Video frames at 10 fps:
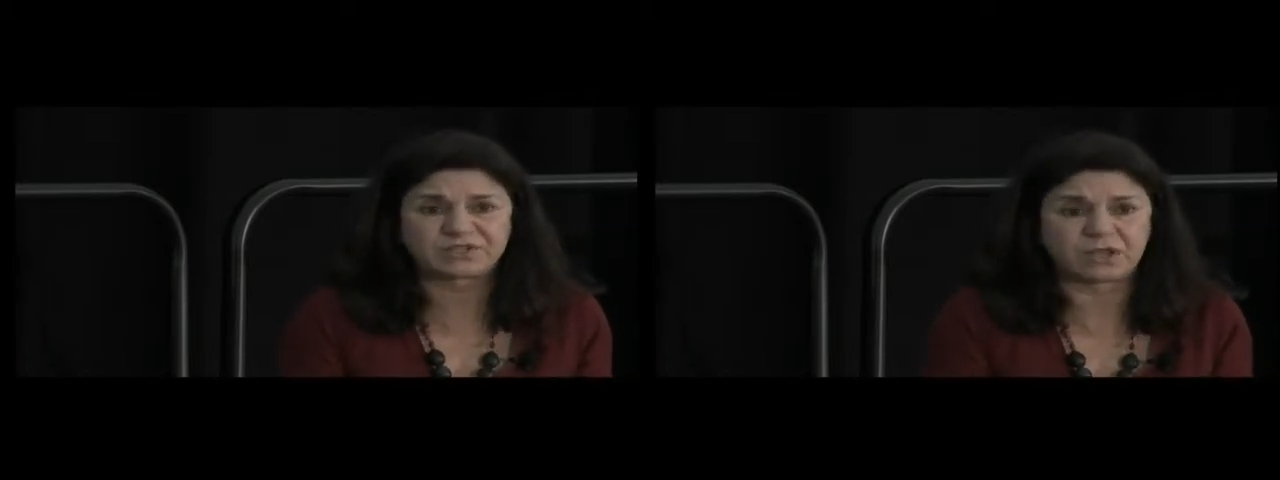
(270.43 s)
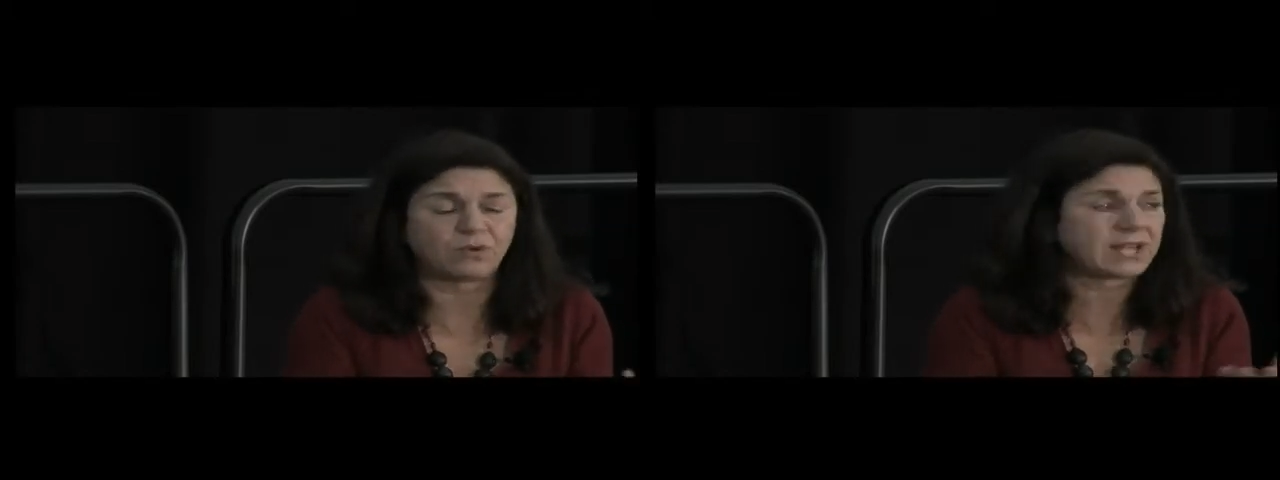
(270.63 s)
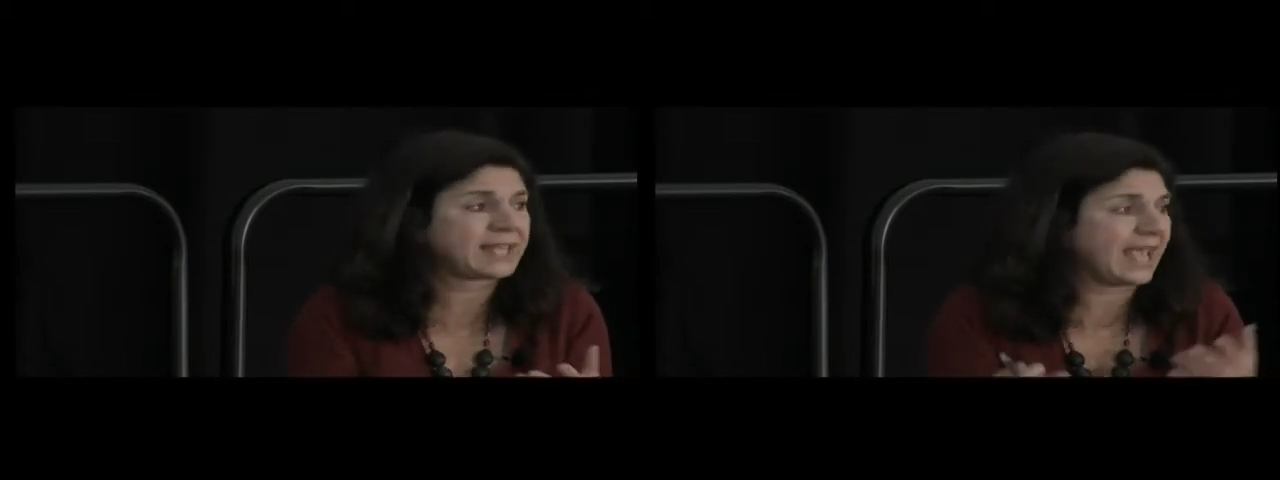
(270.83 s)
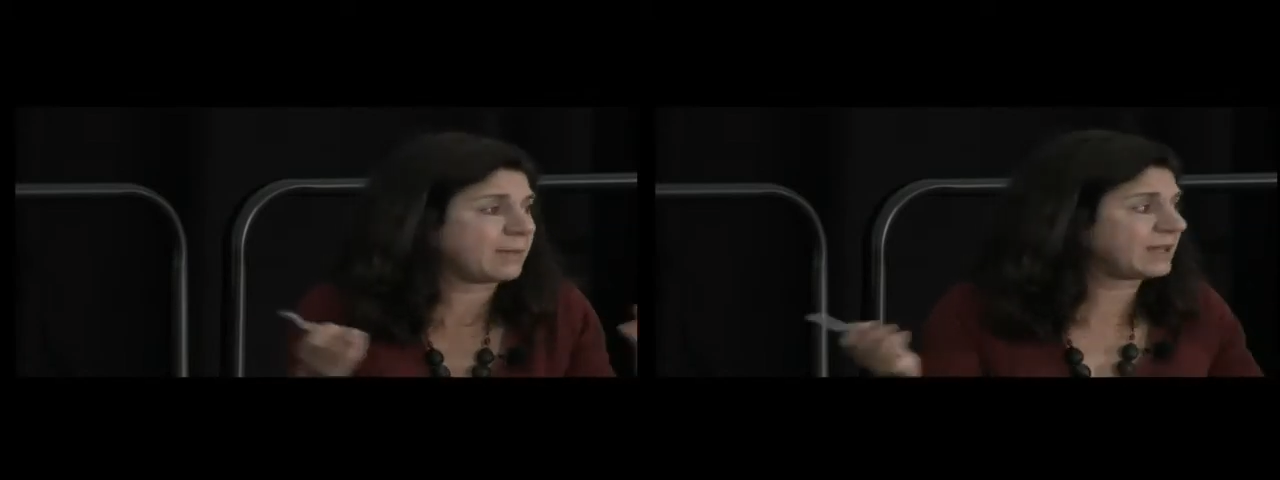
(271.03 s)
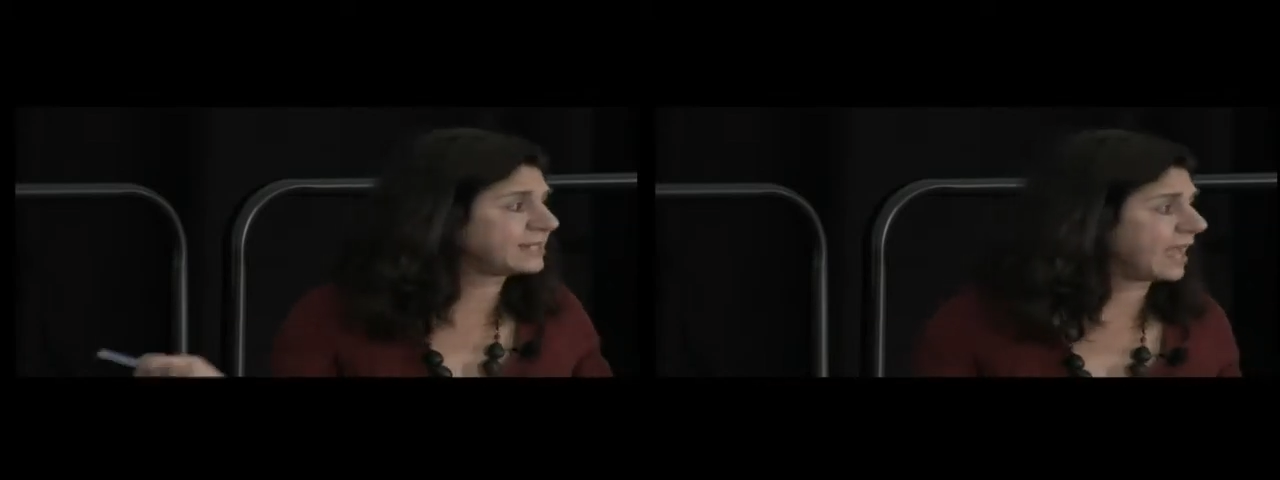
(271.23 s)
the only game
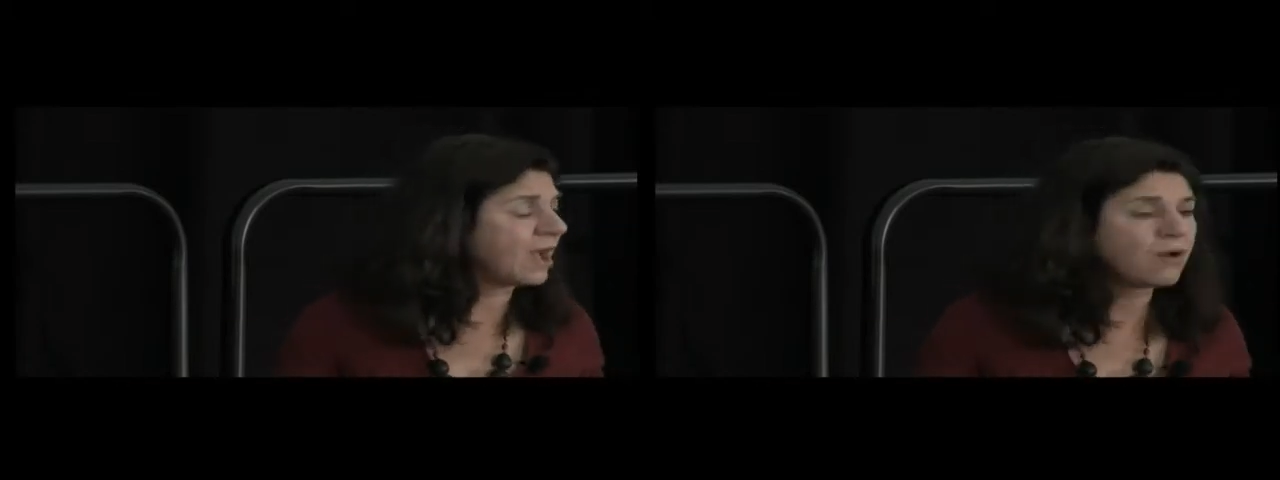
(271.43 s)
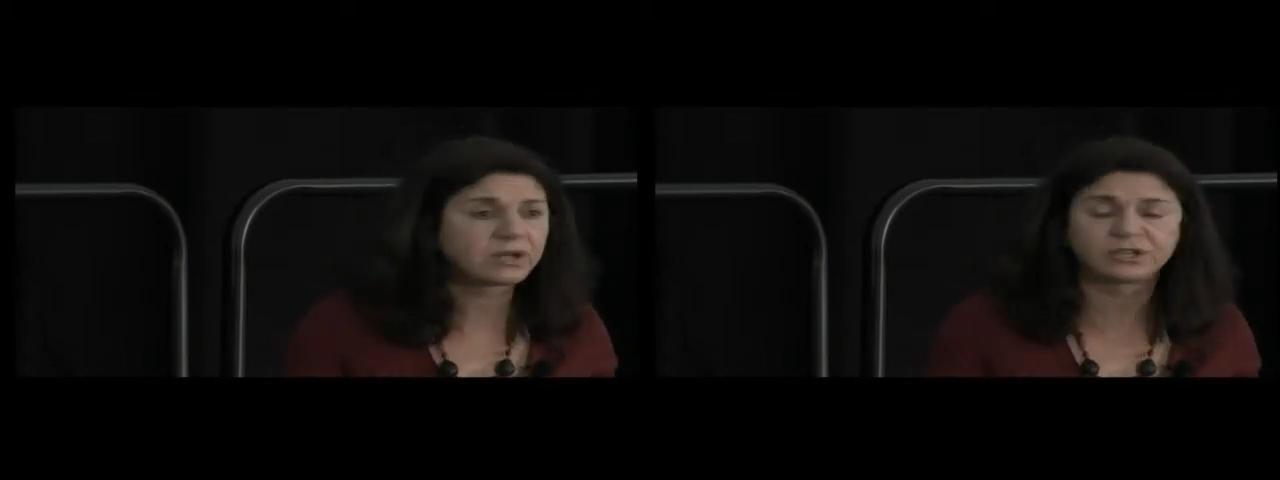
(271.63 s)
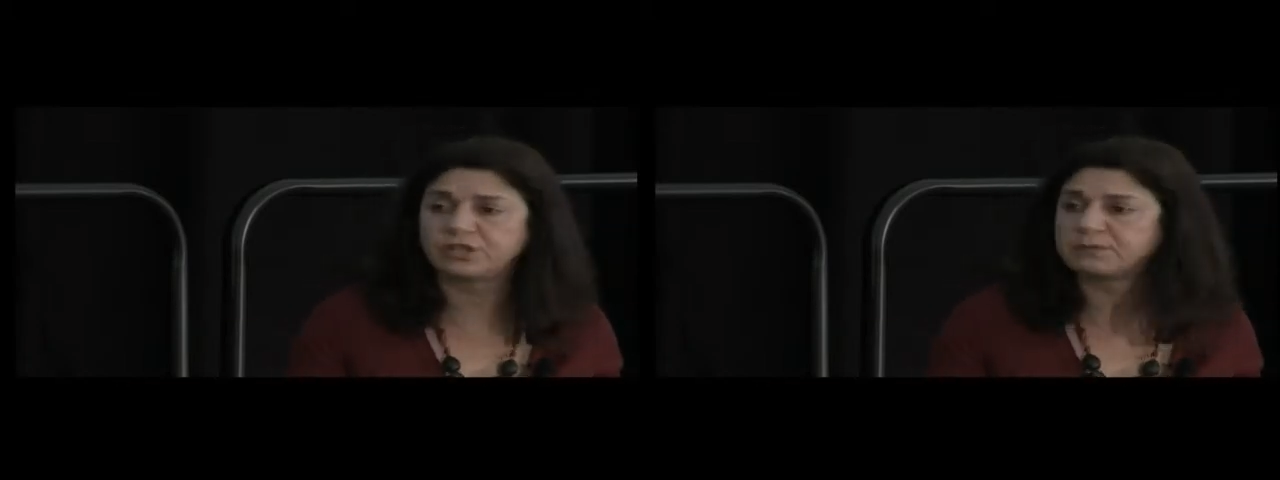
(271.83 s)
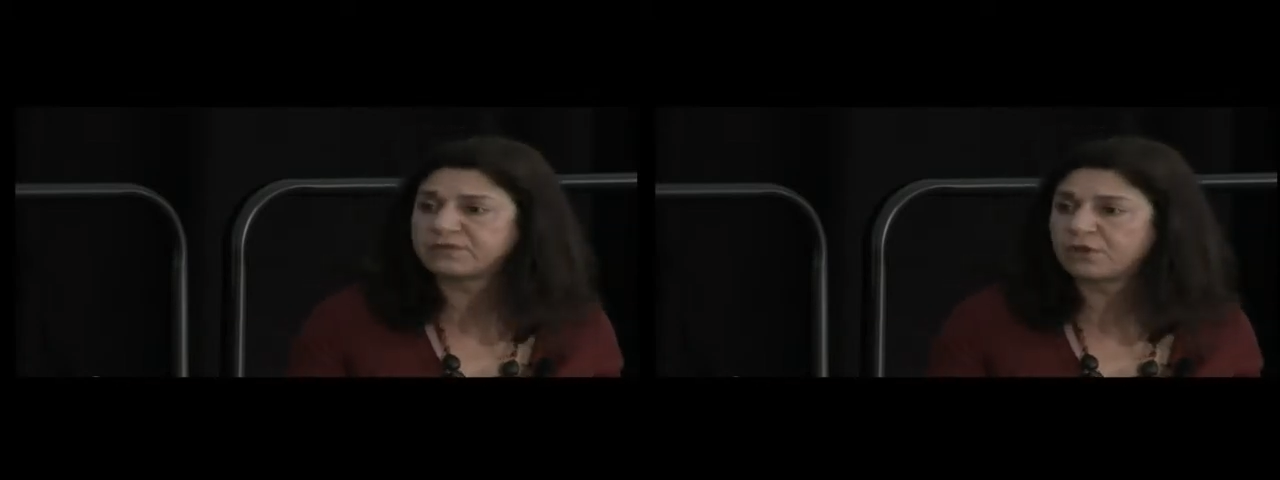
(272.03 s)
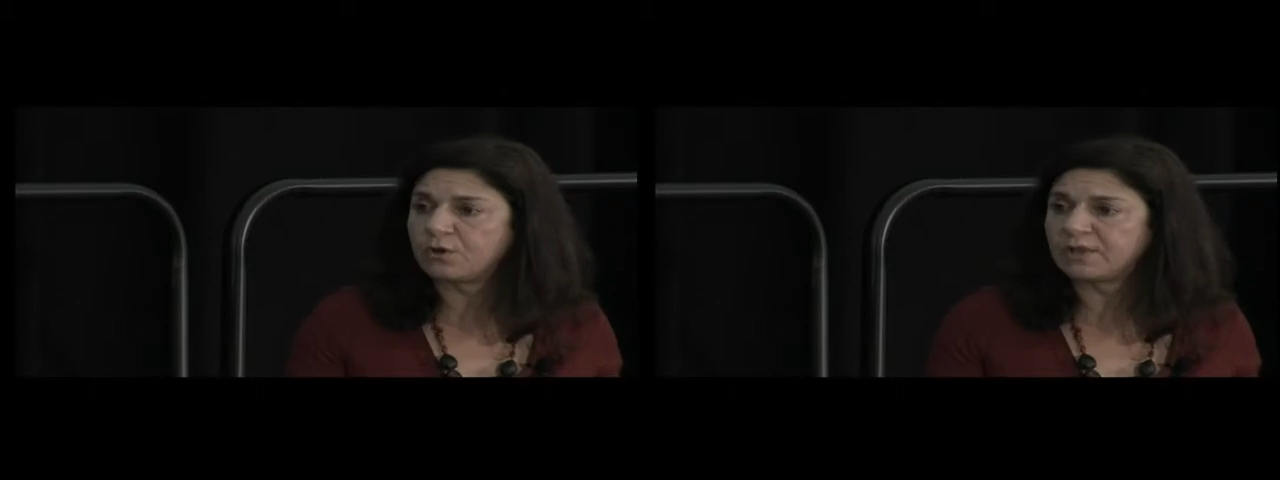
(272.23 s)
in town in terms of
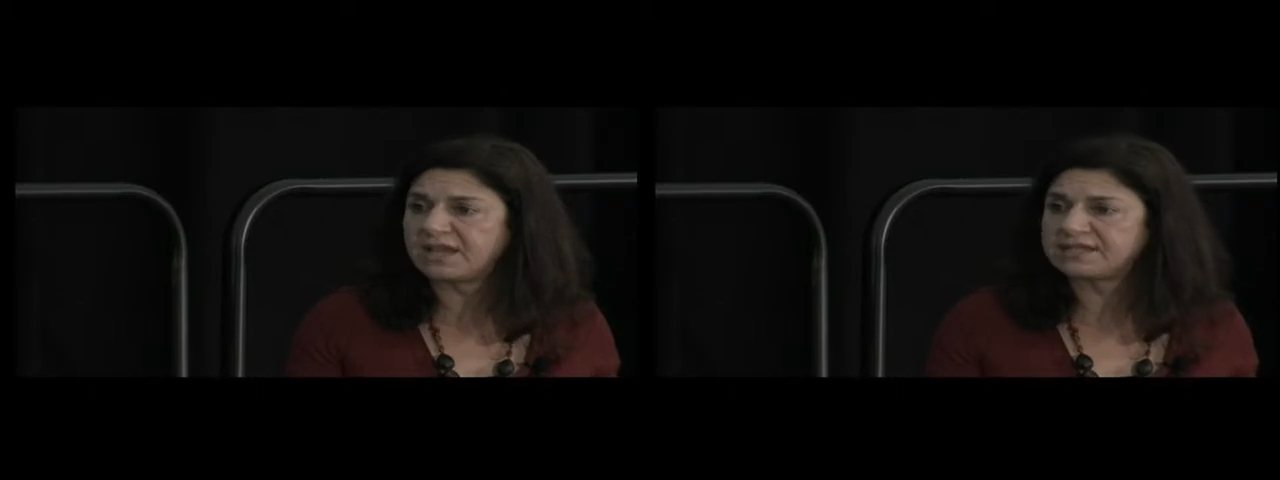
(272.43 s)
globalization